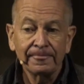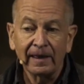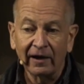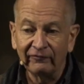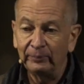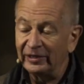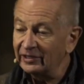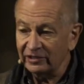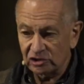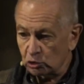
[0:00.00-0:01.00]
of
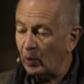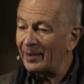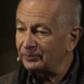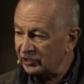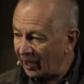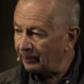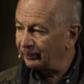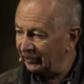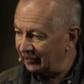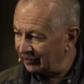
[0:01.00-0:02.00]
being swept up
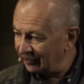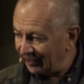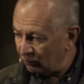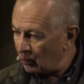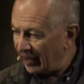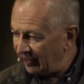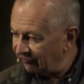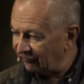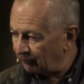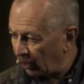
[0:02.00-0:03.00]
in a wave
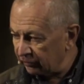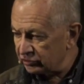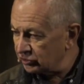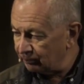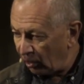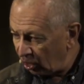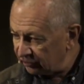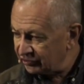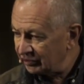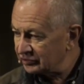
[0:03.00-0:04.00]
of partisan
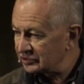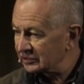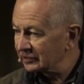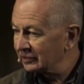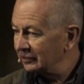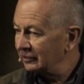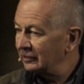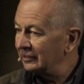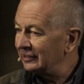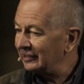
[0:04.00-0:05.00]
politics,
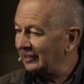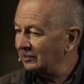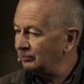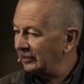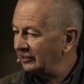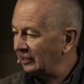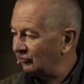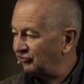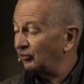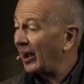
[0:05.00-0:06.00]
in being
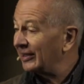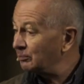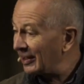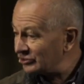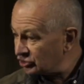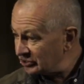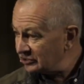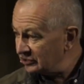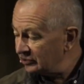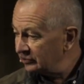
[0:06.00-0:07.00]

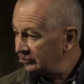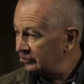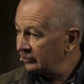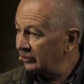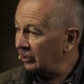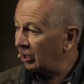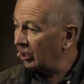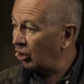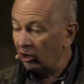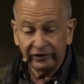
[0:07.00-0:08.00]
fragmented
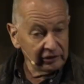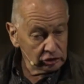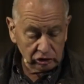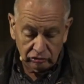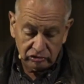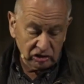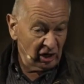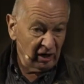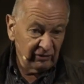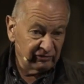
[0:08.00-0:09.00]
on issues
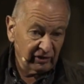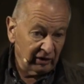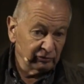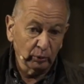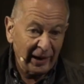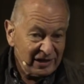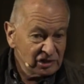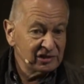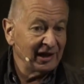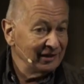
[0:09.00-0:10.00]
of
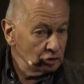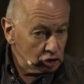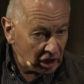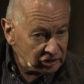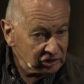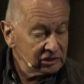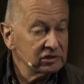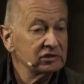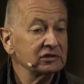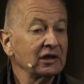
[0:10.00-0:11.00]
race and
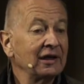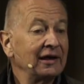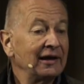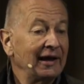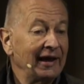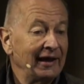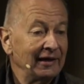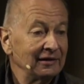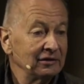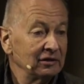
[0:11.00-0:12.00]
justice,
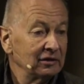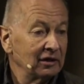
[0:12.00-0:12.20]
and